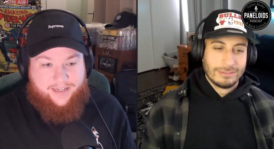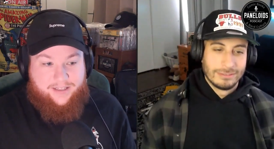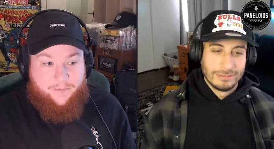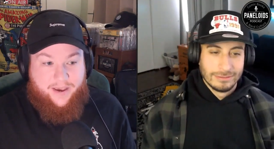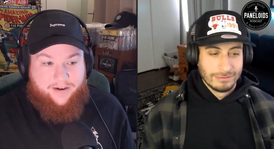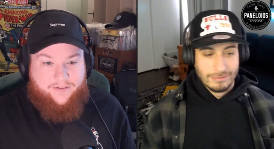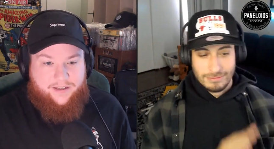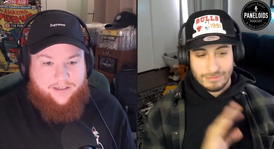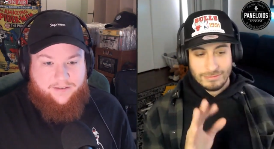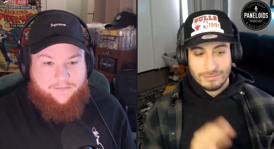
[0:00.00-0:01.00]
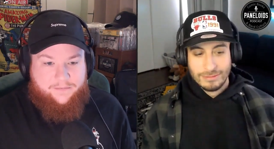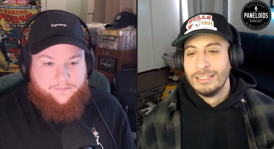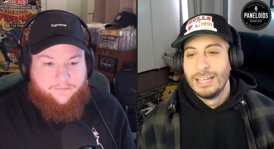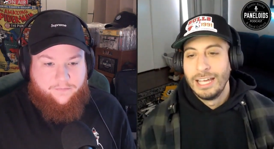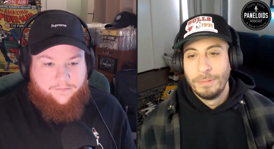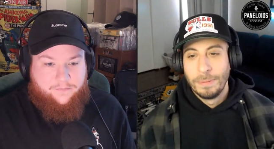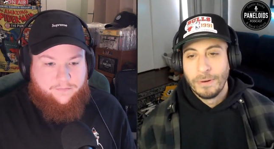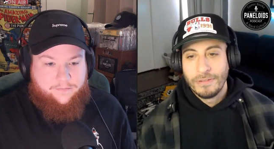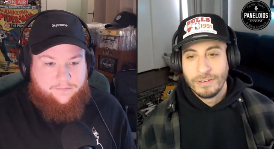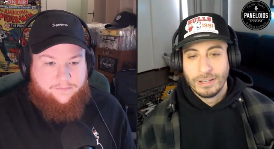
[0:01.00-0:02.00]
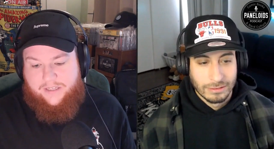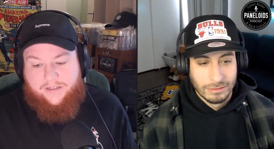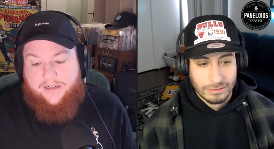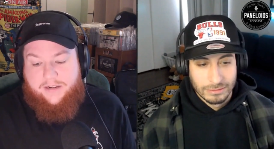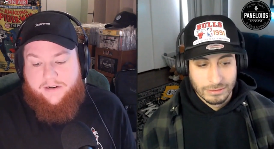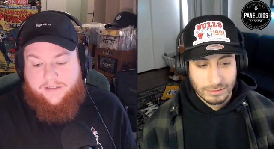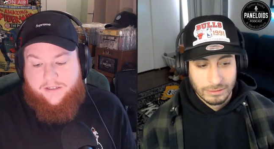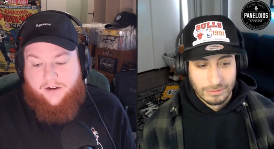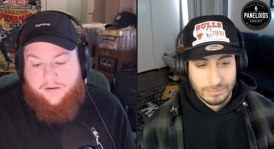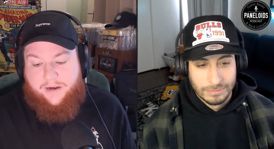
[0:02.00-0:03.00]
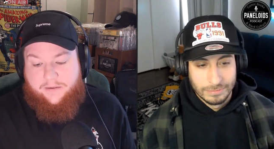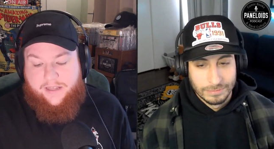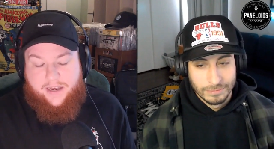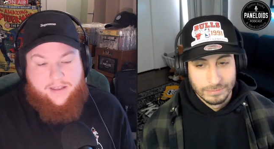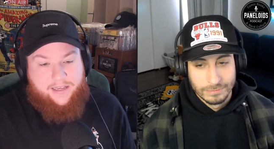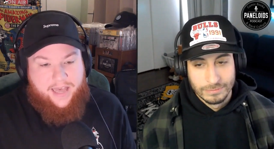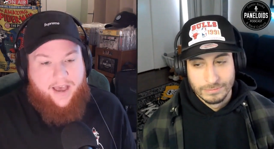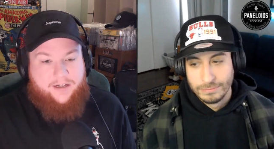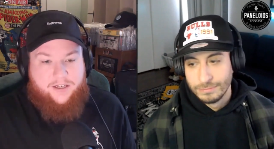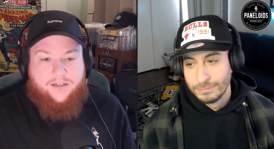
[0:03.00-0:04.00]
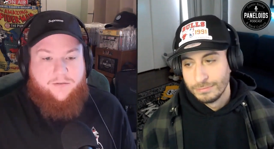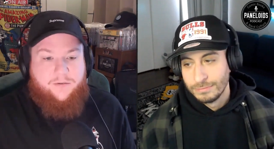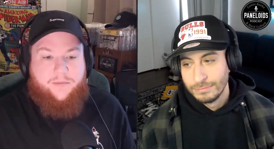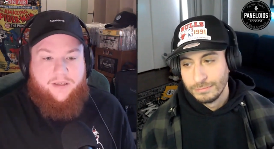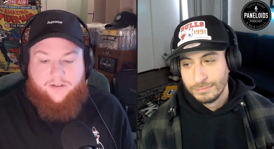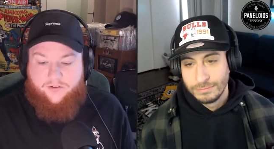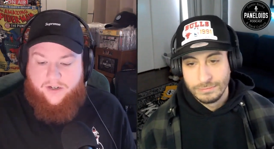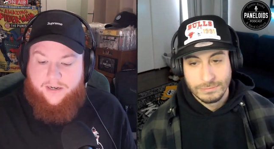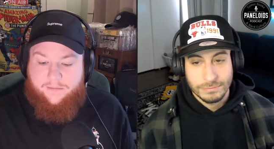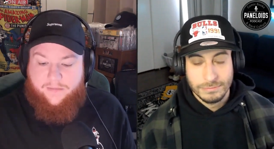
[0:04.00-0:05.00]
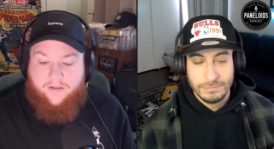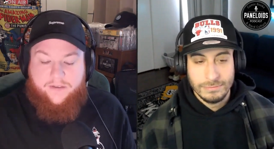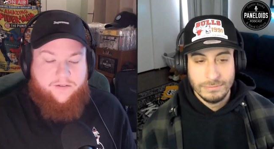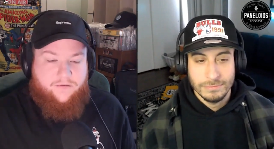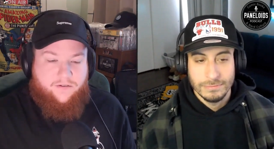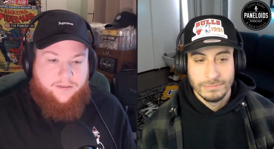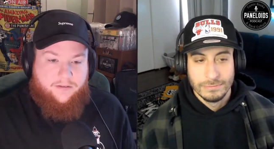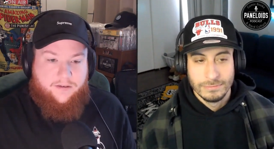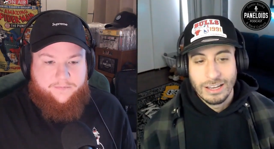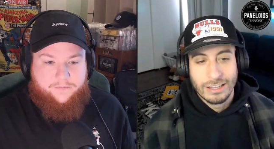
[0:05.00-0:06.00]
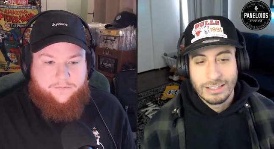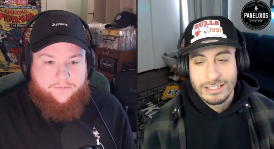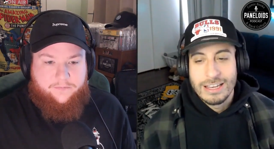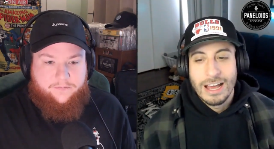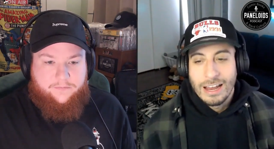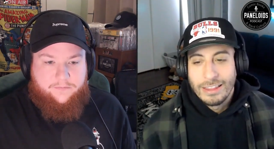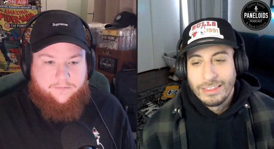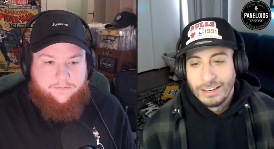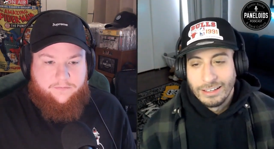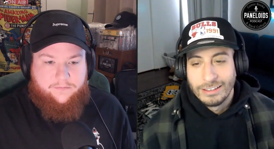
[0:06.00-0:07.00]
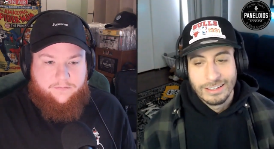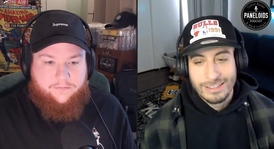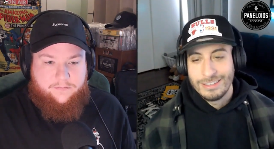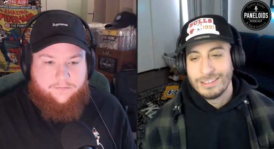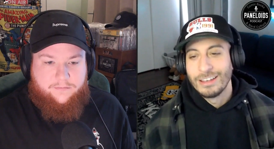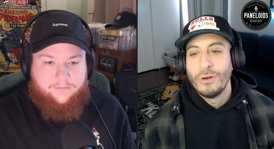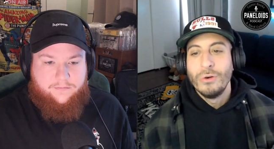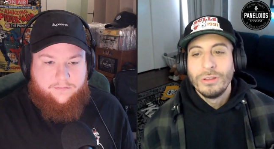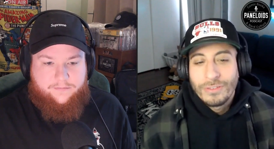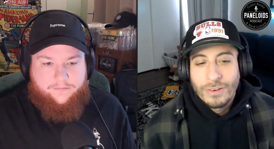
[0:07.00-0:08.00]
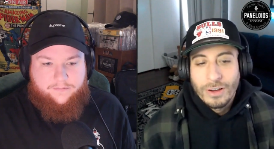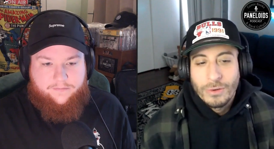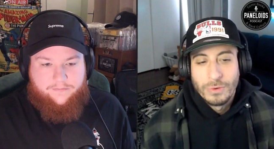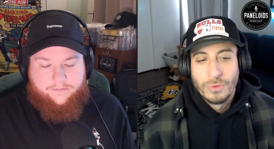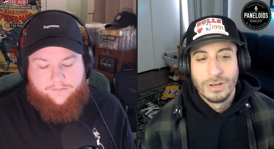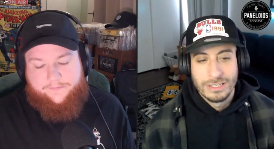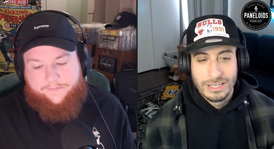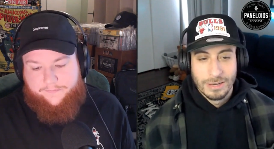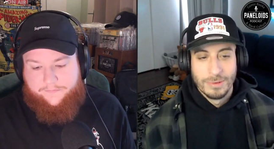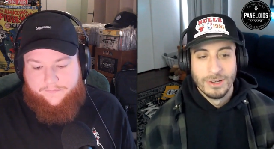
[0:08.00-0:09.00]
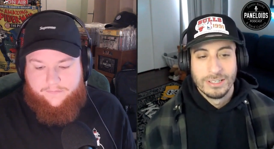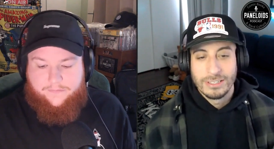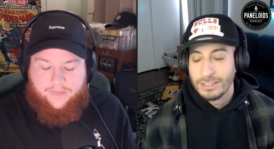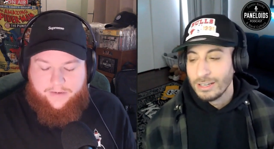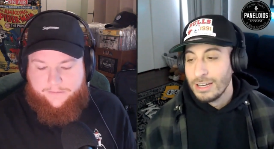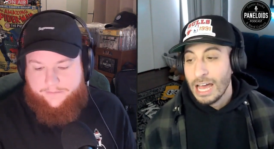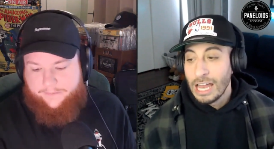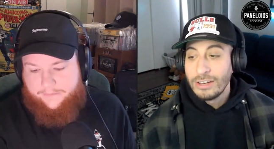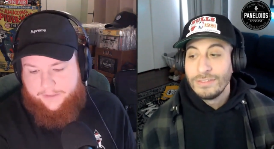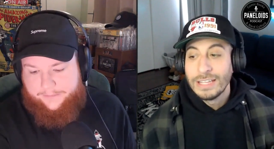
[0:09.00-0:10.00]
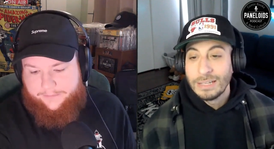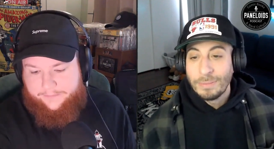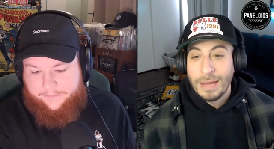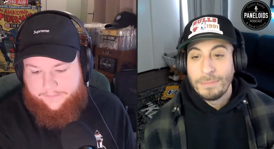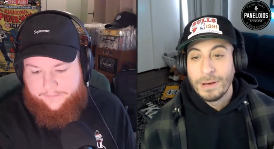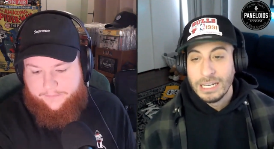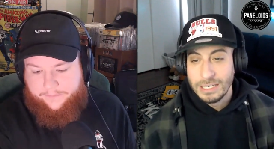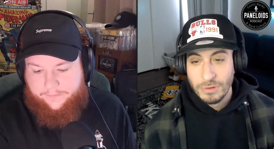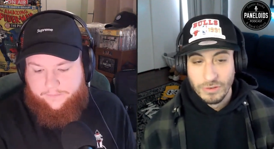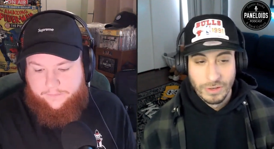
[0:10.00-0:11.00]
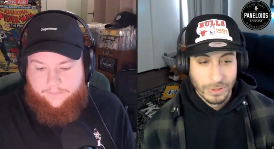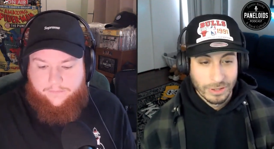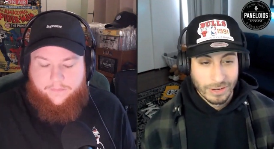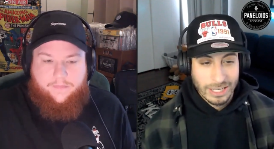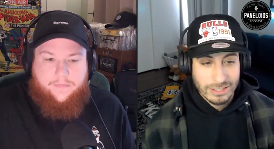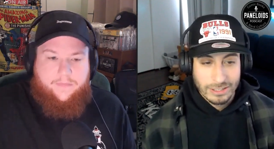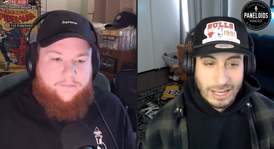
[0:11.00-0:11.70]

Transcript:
Speaker 1: as the main villain? It'd be perfect. There's nothing even else to talk about with that. Like that just would be the dream of this rumor.
Speaker 2: Uh, that's not a thing. That's like who the fuck would want to see Hypno Hustler? No. I don't even think Bad Bunny's movie with the wrestler.